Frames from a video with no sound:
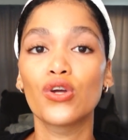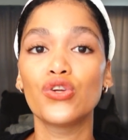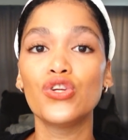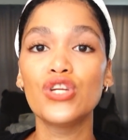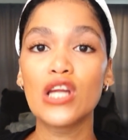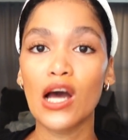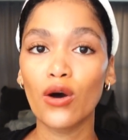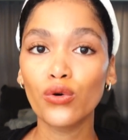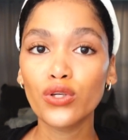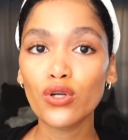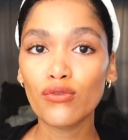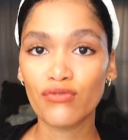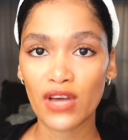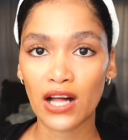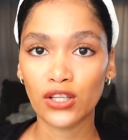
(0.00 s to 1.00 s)
Know
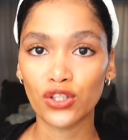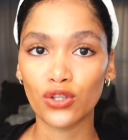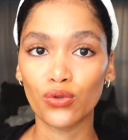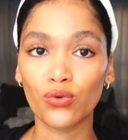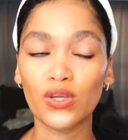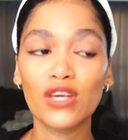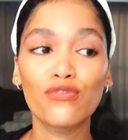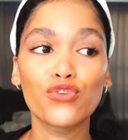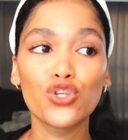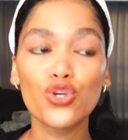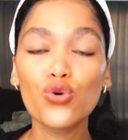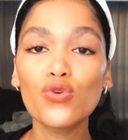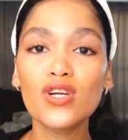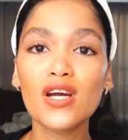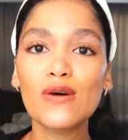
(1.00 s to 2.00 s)
your value. If
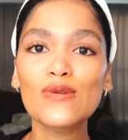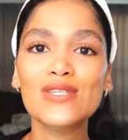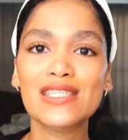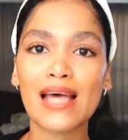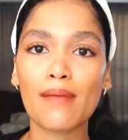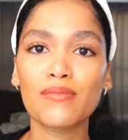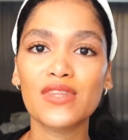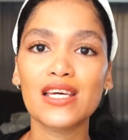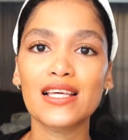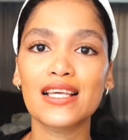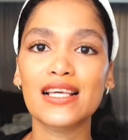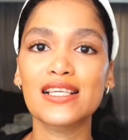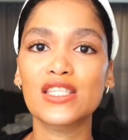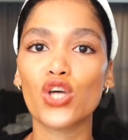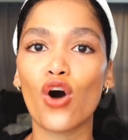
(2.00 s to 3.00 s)
you know something
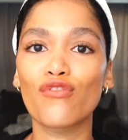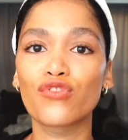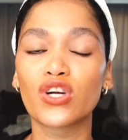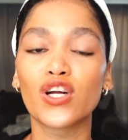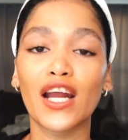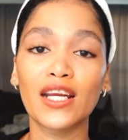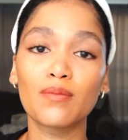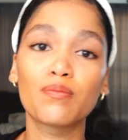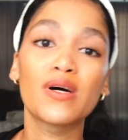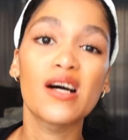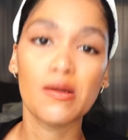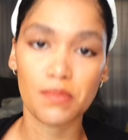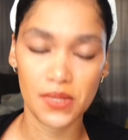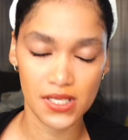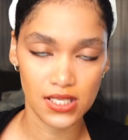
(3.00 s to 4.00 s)
is of great
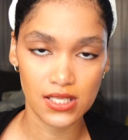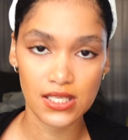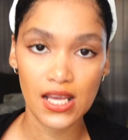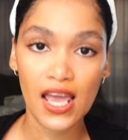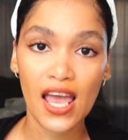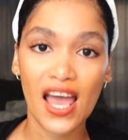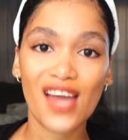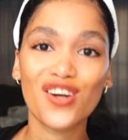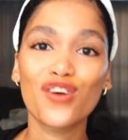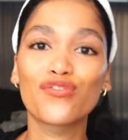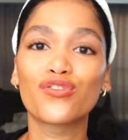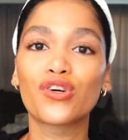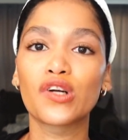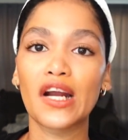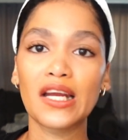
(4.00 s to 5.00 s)
purpose and
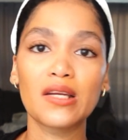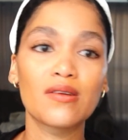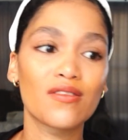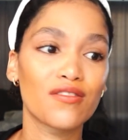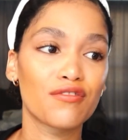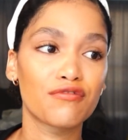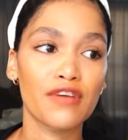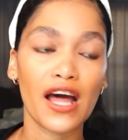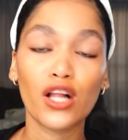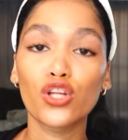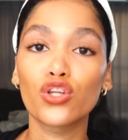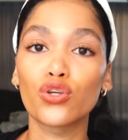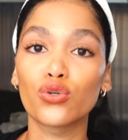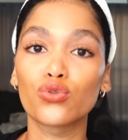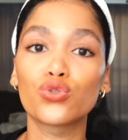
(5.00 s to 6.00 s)
of great
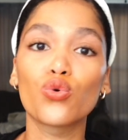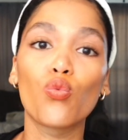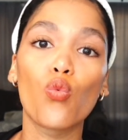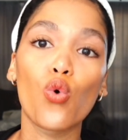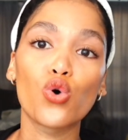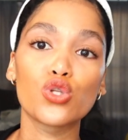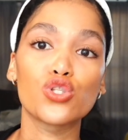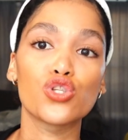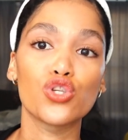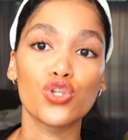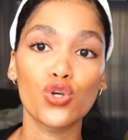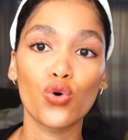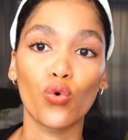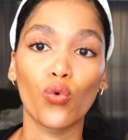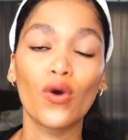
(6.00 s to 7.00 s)
value towards
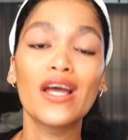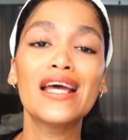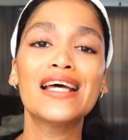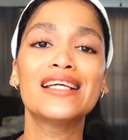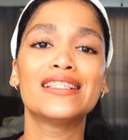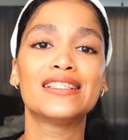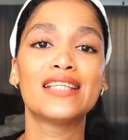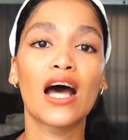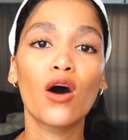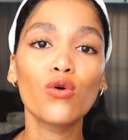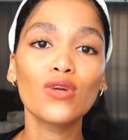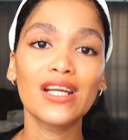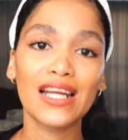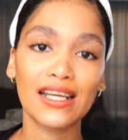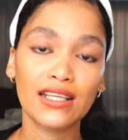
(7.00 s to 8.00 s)
you,
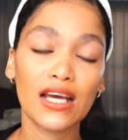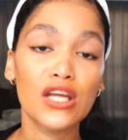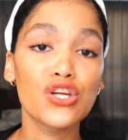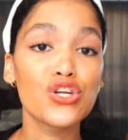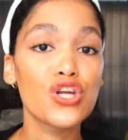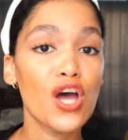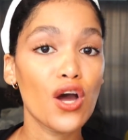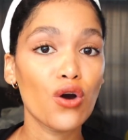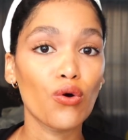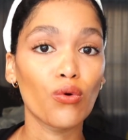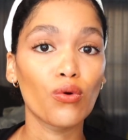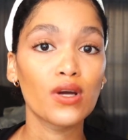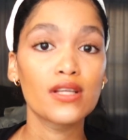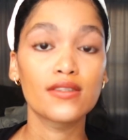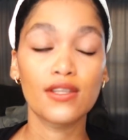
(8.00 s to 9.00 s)
don't let a
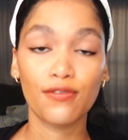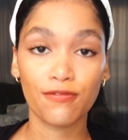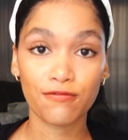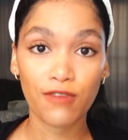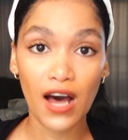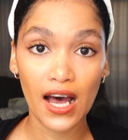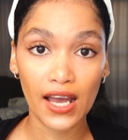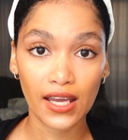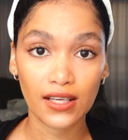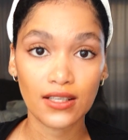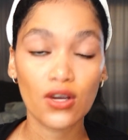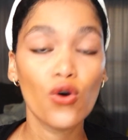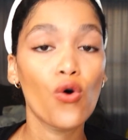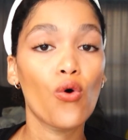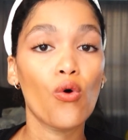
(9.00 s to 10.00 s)
no define
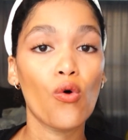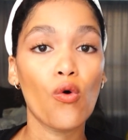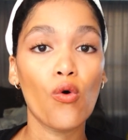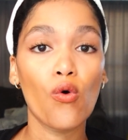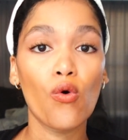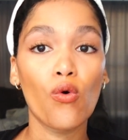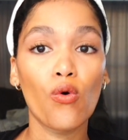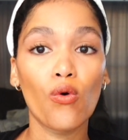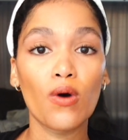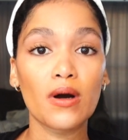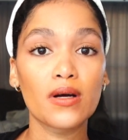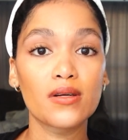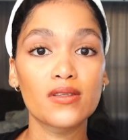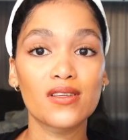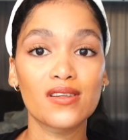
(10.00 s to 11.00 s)
or
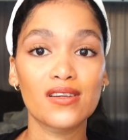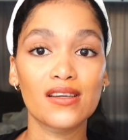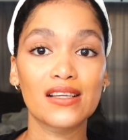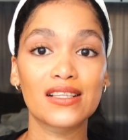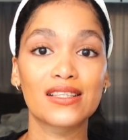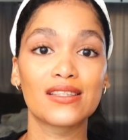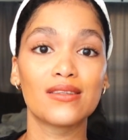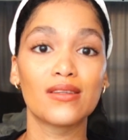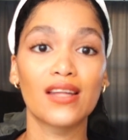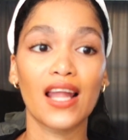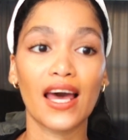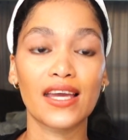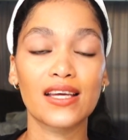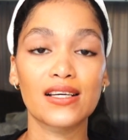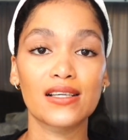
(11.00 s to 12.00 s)

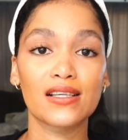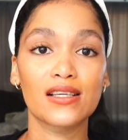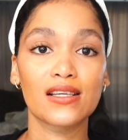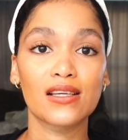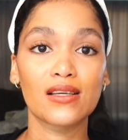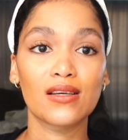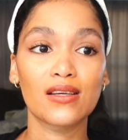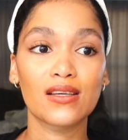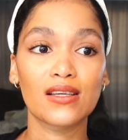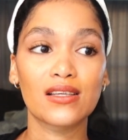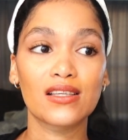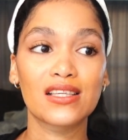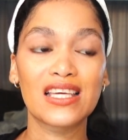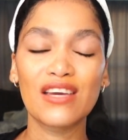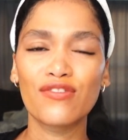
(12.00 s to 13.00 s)
like
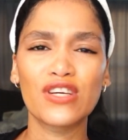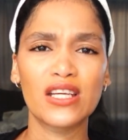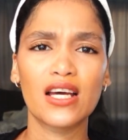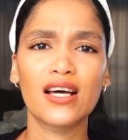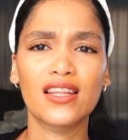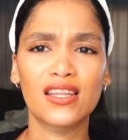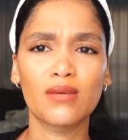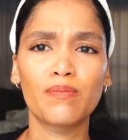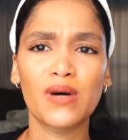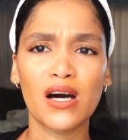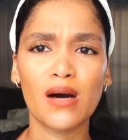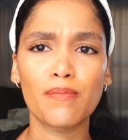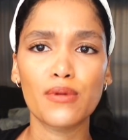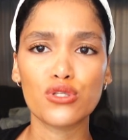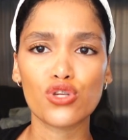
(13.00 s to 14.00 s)
give it the
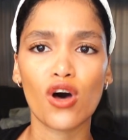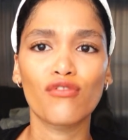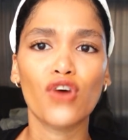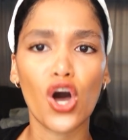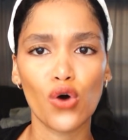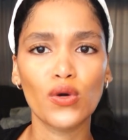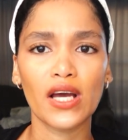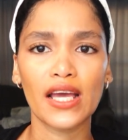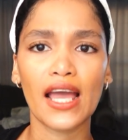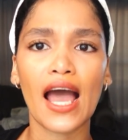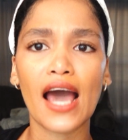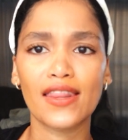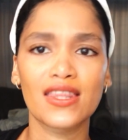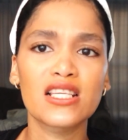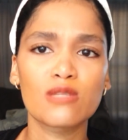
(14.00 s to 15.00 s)
purpose of, okay,
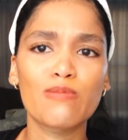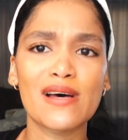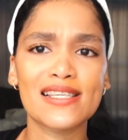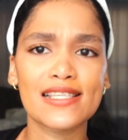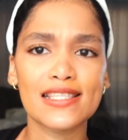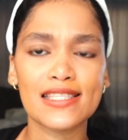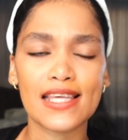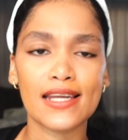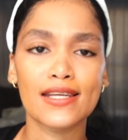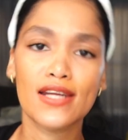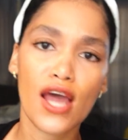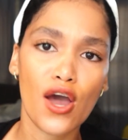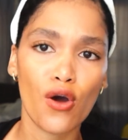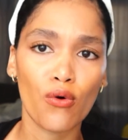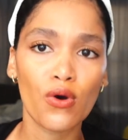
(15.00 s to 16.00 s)
this person said
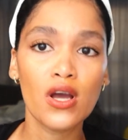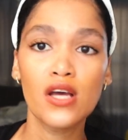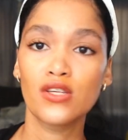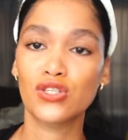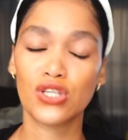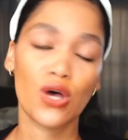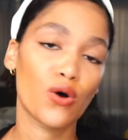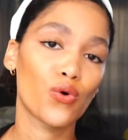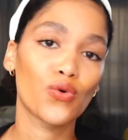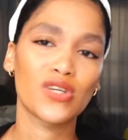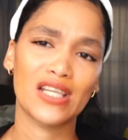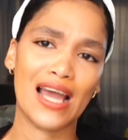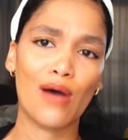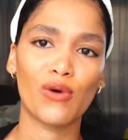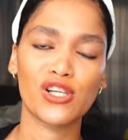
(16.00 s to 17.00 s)
no, so
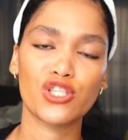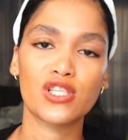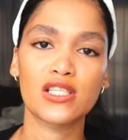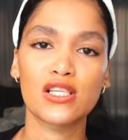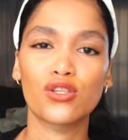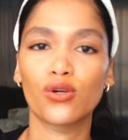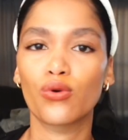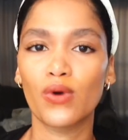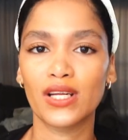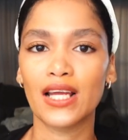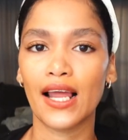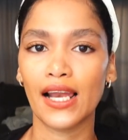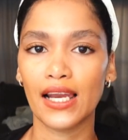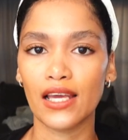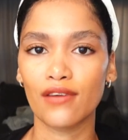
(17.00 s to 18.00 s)
now I just need to quit
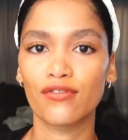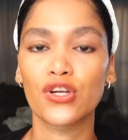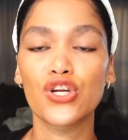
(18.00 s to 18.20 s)
and leave.